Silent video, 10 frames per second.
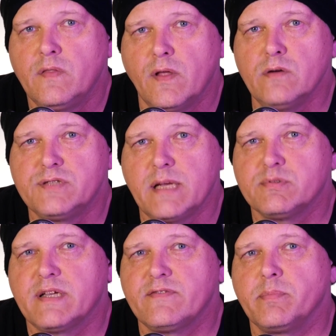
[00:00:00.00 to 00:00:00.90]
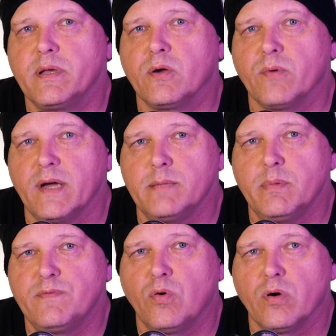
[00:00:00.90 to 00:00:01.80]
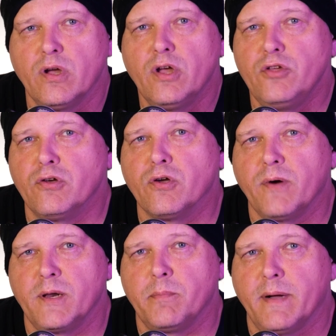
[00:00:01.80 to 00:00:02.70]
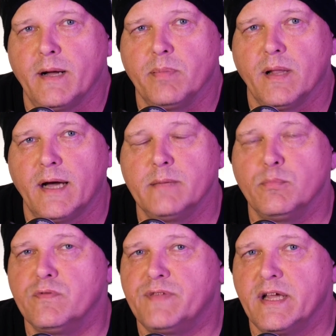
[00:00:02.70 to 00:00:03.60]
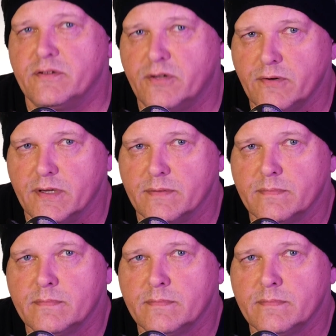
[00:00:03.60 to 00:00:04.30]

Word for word: Those tables have to be created before you can create a pipeline and move data to it.